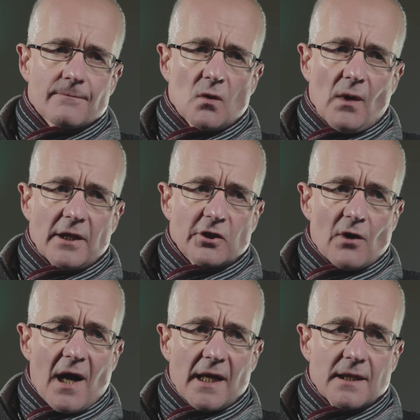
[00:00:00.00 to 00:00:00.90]
Quite
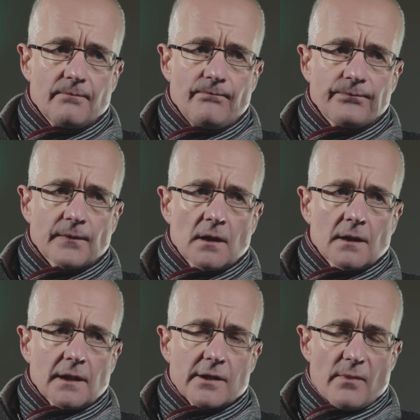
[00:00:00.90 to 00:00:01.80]
dry, a
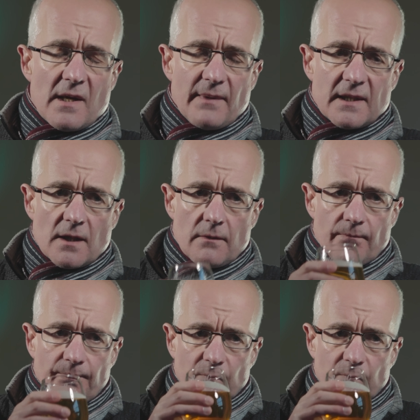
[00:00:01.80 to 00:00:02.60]
little bit bitter.